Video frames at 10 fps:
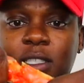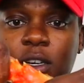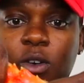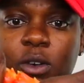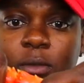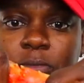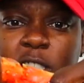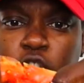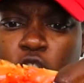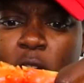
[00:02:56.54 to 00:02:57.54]
Oh, them
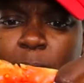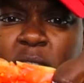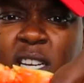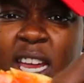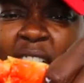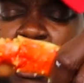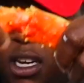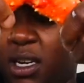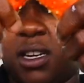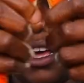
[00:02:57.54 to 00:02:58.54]
sharp
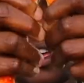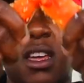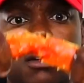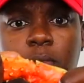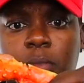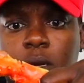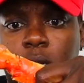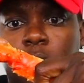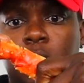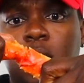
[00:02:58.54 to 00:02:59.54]
today. Damn.